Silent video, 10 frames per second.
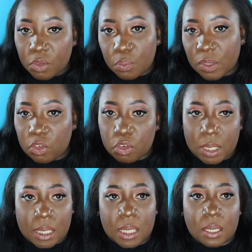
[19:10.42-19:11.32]
With
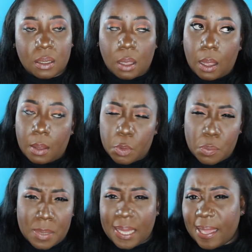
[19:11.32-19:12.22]
drinking, you
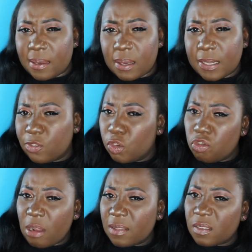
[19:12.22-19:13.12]
may get a little
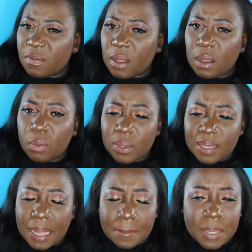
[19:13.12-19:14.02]
transfer with
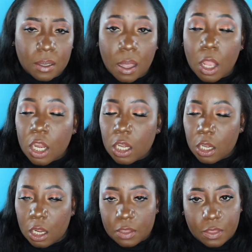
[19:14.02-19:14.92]
them, but
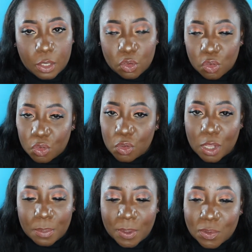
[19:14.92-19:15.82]
nothing to
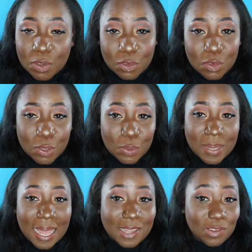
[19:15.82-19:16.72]
talk about at all, you
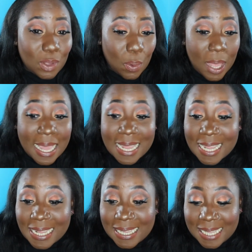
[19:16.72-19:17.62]
guys. Now,
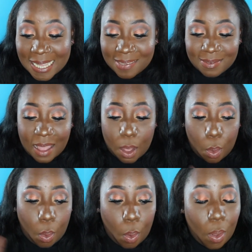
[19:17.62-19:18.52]
these are
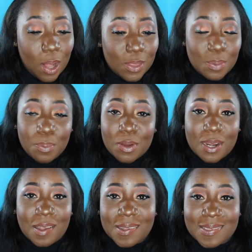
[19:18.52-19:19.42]
all the
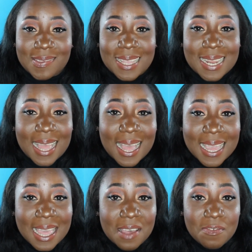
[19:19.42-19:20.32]
products that I
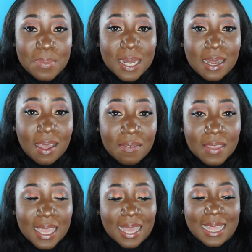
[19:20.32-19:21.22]
have been
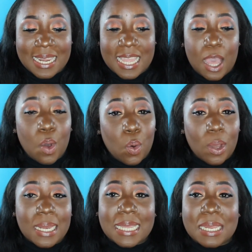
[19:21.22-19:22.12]
loving, and they are
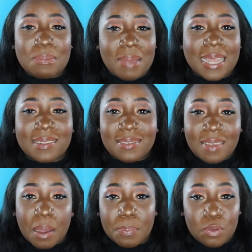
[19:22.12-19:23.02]
all in my
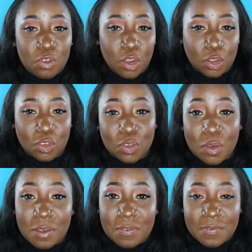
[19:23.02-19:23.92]
top
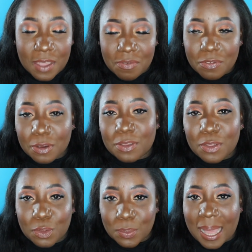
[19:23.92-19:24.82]
drugstore
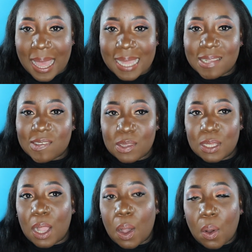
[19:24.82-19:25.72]
favorite, you guys
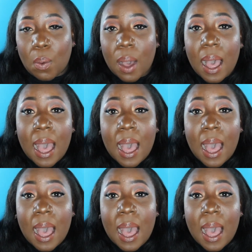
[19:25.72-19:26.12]
know.